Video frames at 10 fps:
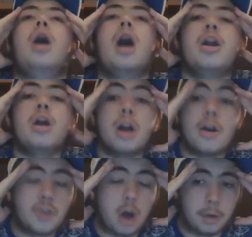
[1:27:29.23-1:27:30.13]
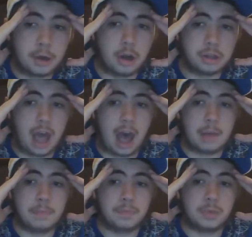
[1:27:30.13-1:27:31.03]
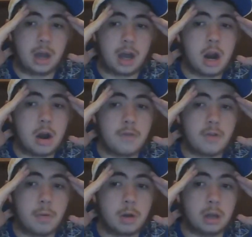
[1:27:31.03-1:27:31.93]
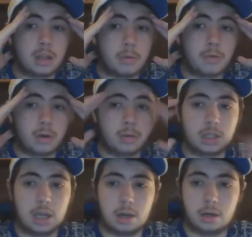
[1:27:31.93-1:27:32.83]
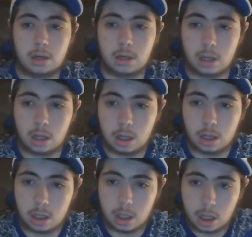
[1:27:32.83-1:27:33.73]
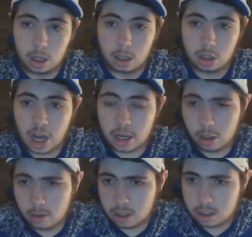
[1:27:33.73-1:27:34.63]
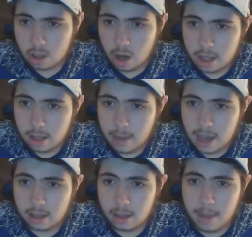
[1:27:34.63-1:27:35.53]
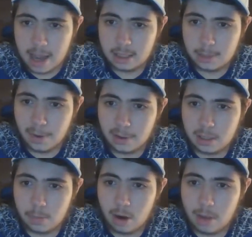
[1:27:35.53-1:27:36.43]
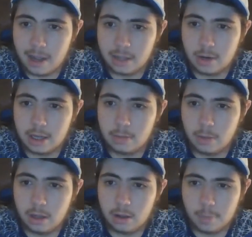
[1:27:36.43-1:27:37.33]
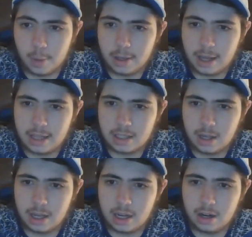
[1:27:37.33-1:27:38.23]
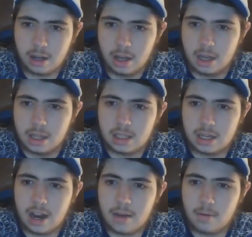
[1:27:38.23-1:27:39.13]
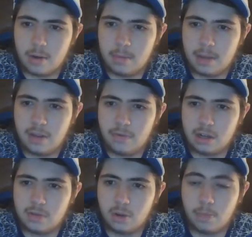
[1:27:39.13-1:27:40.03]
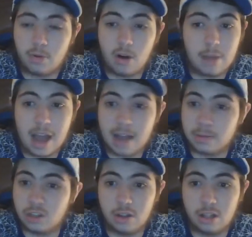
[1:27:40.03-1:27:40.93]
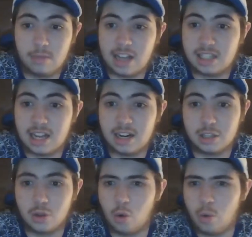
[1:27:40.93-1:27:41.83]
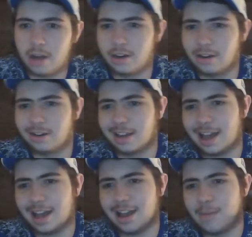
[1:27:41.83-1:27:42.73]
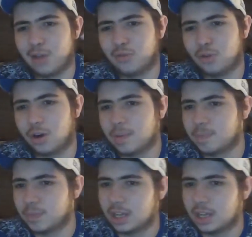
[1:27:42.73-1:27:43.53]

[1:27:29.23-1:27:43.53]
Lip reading: I don't know if Cobbo got that. Before he was down. Jack Lewis says, Tyler, mate, the main sponsor, Prime Hydration by Logan Paul and KSI, and I send everyone a mini fridge full of Prime. Absolutely, mate. Send us all one, dude, okay? I'm up for it.